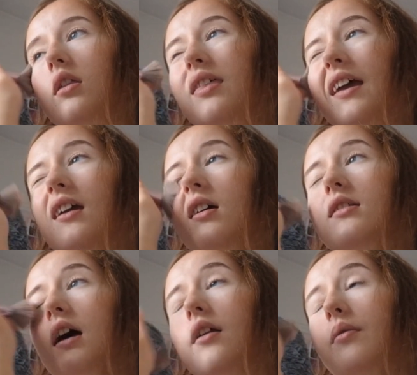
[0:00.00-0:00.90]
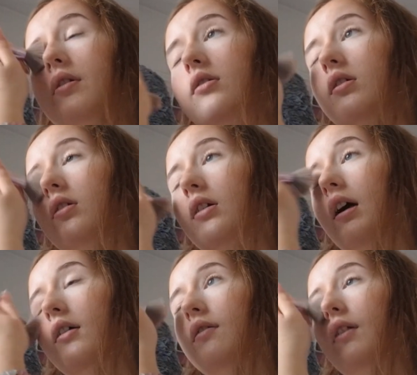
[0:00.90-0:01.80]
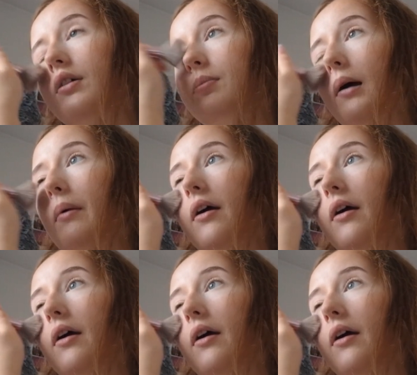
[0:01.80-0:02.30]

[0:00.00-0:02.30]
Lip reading: thing because I don't want it to look like Flashback